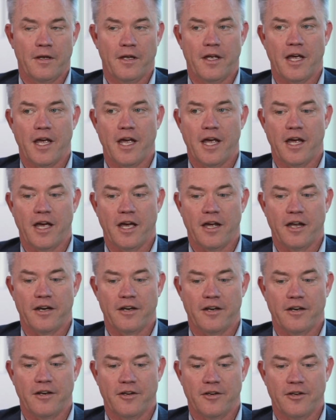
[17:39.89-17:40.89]

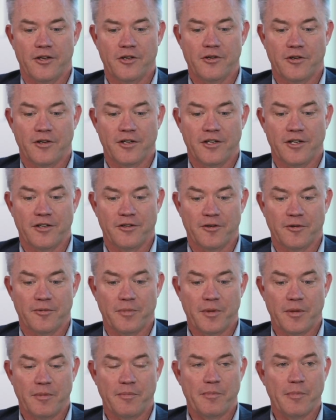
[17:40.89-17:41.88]
And you can either
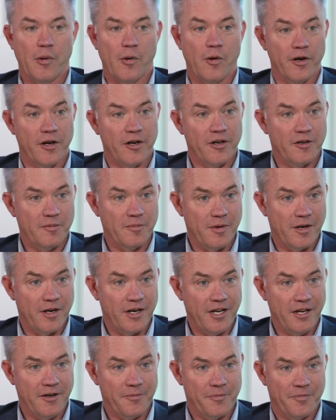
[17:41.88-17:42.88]
be born into
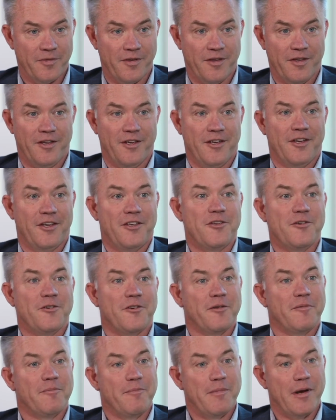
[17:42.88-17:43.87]
money, you
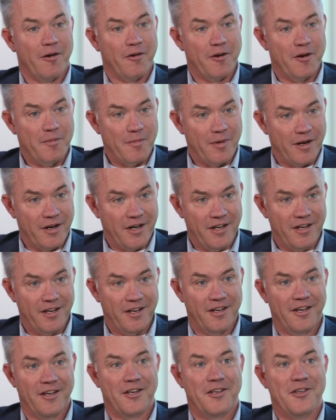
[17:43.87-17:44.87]
can marry money,
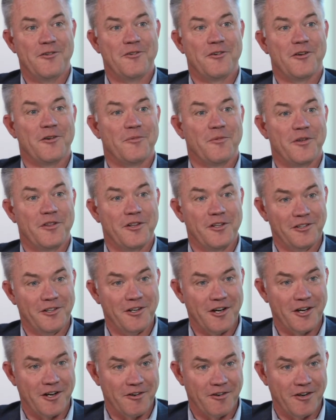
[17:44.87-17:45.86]
you can win the
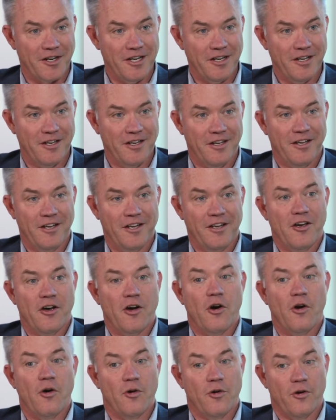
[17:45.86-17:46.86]
lottery,
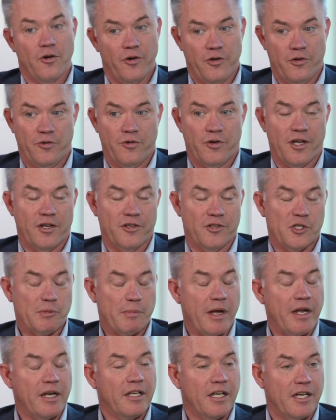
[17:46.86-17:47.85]
or you can
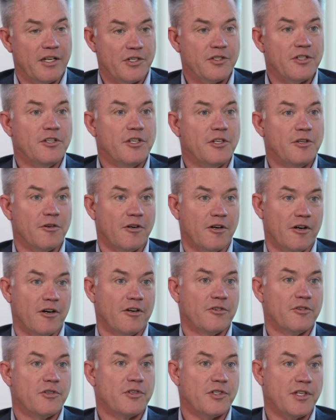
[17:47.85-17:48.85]
spend less than you
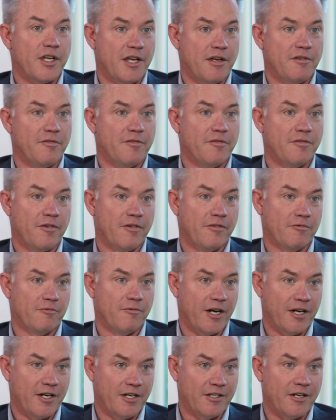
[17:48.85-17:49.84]
earn, save
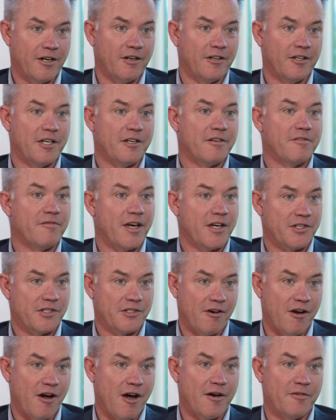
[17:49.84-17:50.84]
regularly, invest
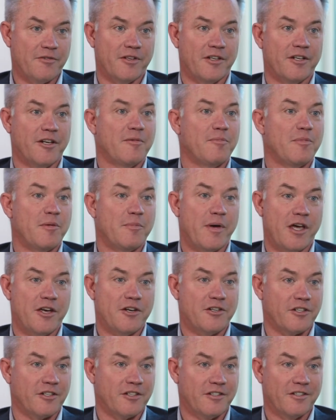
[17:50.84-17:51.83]
often, and be
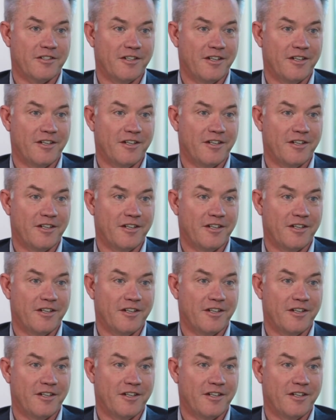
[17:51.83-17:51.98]
patient.